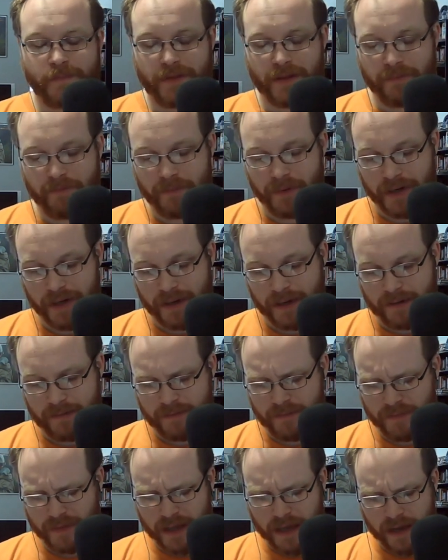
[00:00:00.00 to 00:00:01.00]
But
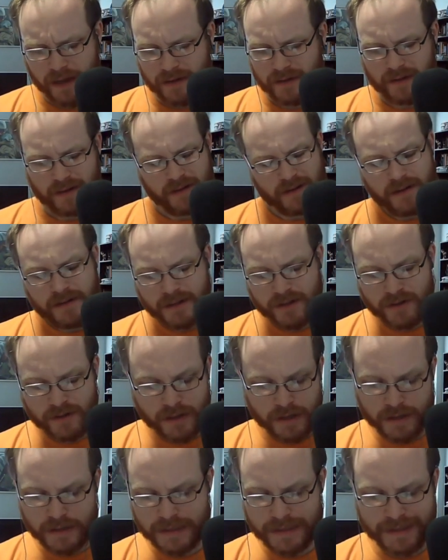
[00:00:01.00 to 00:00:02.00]
yeah, you
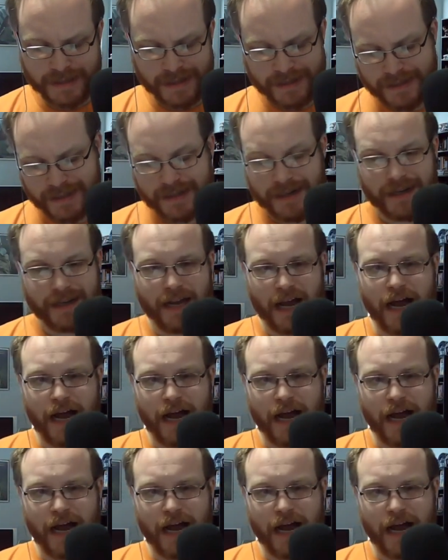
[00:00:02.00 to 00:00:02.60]
could see it tonight.